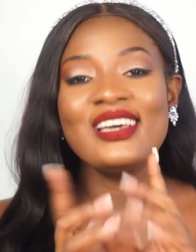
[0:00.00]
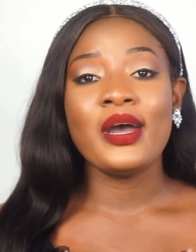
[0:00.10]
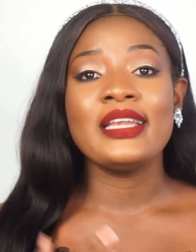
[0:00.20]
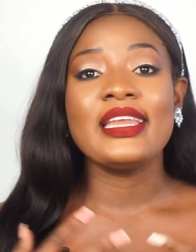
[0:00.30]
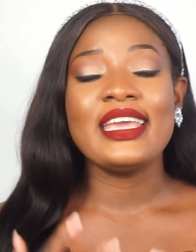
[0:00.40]

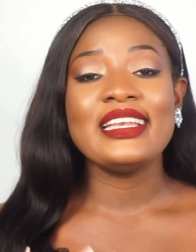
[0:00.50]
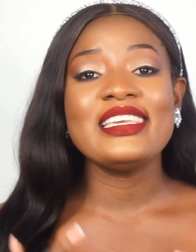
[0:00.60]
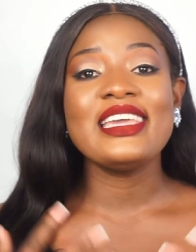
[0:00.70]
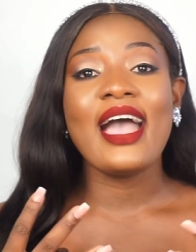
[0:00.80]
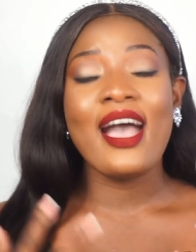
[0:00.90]
And
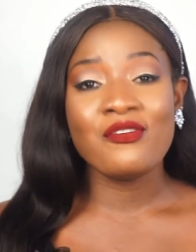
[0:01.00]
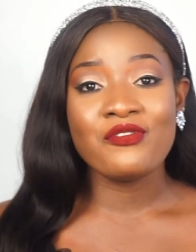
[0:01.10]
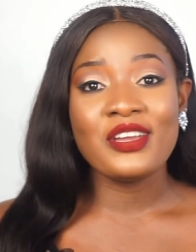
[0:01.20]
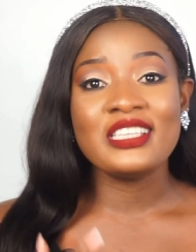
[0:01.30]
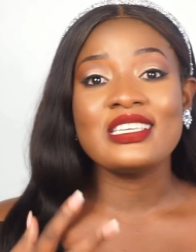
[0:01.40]
any
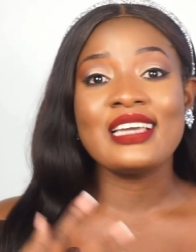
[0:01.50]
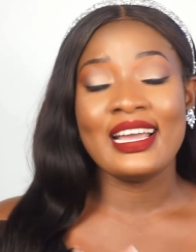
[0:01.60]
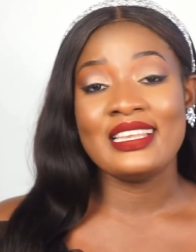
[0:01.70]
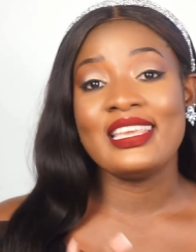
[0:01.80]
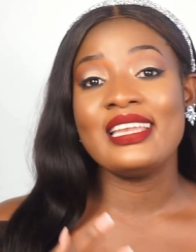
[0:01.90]
average
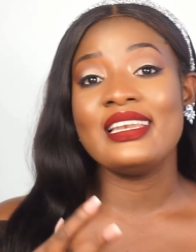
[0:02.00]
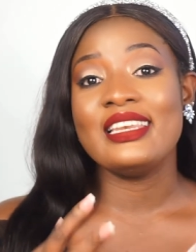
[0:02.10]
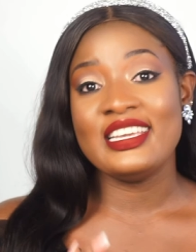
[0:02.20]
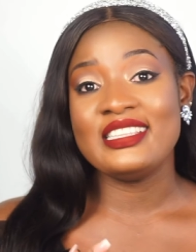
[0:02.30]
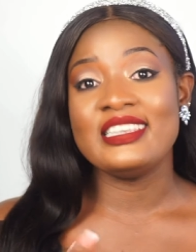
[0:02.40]
Ghanaian
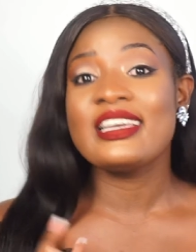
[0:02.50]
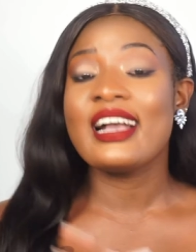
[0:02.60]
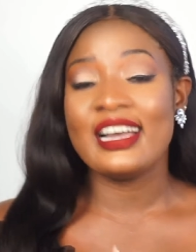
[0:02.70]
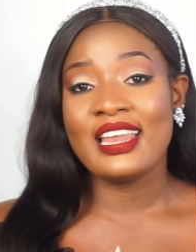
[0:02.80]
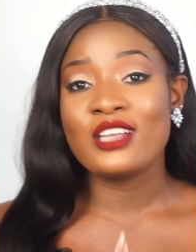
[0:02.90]
lady
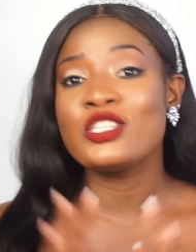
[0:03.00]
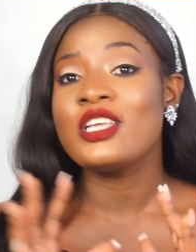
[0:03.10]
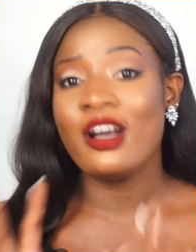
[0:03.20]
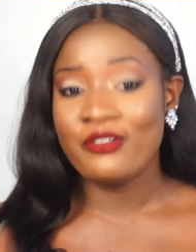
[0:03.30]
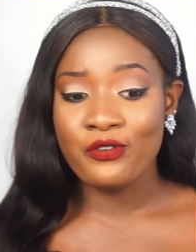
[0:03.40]
can actually
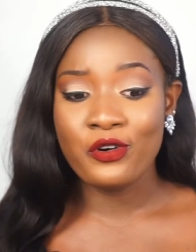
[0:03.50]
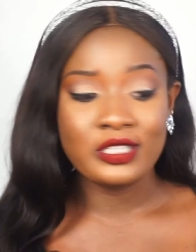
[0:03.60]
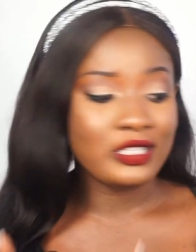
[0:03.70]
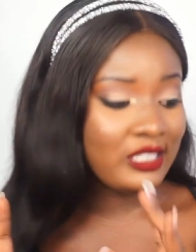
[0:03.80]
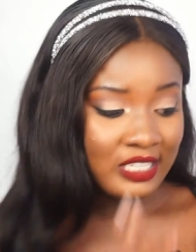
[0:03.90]
afford
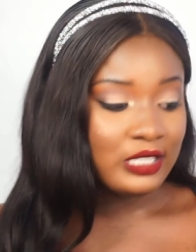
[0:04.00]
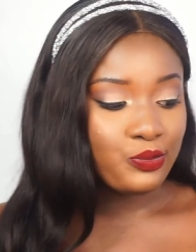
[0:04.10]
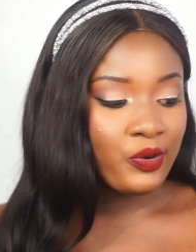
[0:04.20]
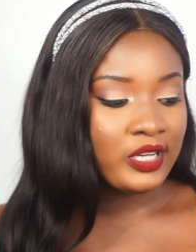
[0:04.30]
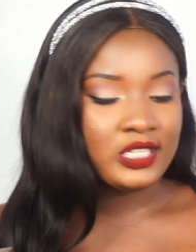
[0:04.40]
these
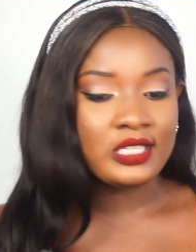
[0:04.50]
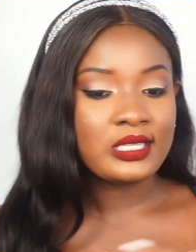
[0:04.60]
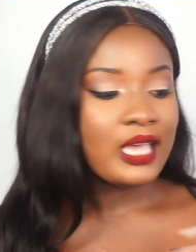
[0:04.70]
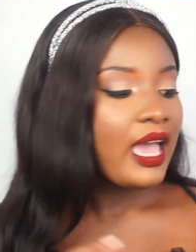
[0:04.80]
brushes.